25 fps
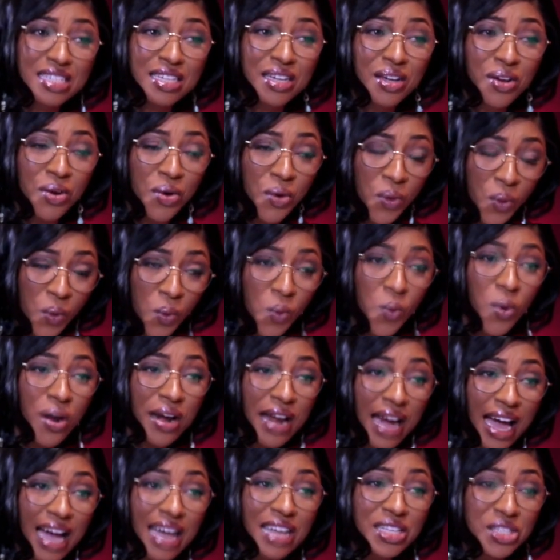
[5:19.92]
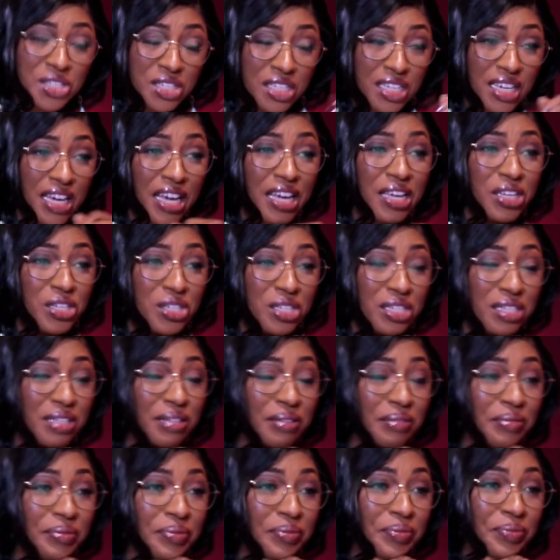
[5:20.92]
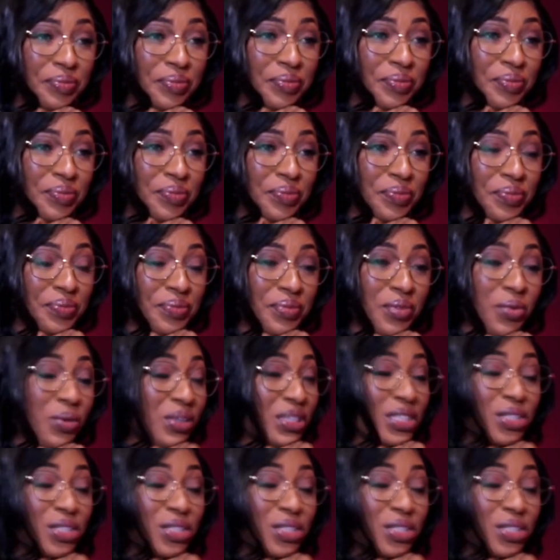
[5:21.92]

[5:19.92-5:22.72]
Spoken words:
That's why we have learned lessons.